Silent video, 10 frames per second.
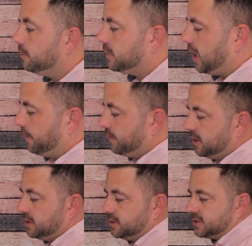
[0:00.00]
Okay,
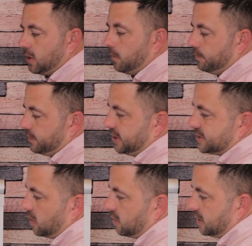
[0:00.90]
so let's
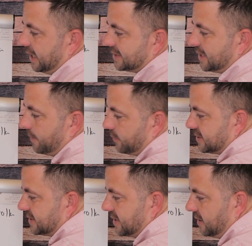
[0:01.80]
go to the next step, which
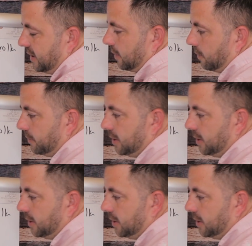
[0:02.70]
is the deal.